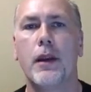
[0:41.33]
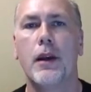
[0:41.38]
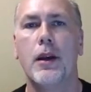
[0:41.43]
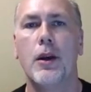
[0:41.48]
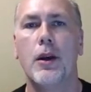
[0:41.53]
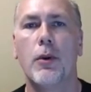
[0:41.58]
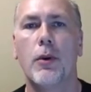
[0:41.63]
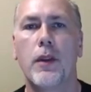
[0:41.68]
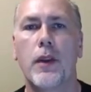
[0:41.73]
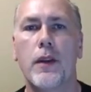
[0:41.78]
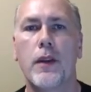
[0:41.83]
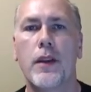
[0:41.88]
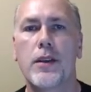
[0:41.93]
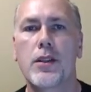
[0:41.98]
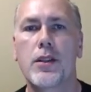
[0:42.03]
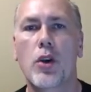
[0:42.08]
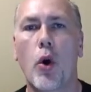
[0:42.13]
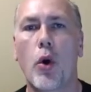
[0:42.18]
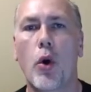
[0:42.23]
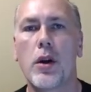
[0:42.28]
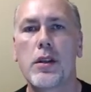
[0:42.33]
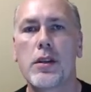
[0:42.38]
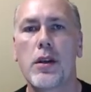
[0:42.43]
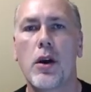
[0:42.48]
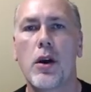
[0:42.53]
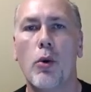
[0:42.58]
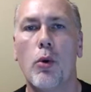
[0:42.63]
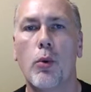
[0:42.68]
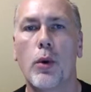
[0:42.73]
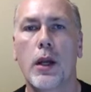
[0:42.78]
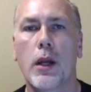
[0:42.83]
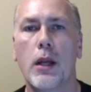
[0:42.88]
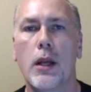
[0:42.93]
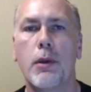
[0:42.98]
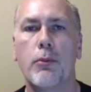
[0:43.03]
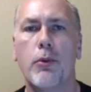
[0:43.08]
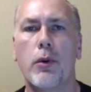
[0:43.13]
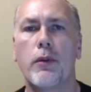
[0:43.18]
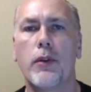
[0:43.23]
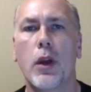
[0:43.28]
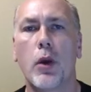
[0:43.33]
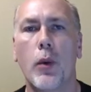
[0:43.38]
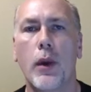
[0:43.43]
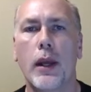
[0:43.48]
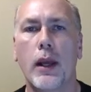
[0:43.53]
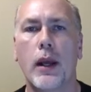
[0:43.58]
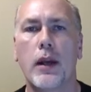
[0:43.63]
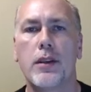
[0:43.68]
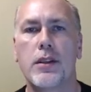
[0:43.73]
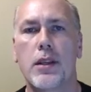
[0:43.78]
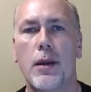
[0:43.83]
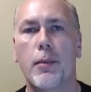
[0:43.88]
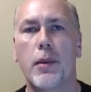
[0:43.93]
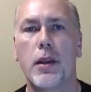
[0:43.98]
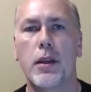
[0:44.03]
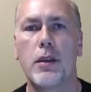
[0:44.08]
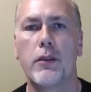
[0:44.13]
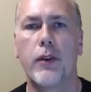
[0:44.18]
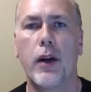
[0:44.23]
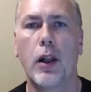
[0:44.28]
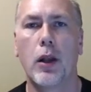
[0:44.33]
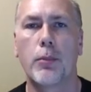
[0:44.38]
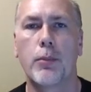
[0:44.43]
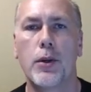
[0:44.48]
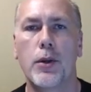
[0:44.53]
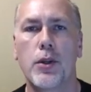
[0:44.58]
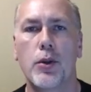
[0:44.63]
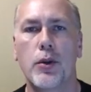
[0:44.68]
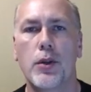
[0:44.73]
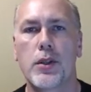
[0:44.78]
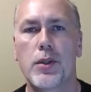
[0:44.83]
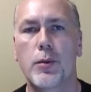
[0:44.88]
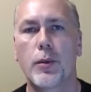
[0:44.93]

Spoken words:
Within this course, we're going to be reviewing some of the developer tools.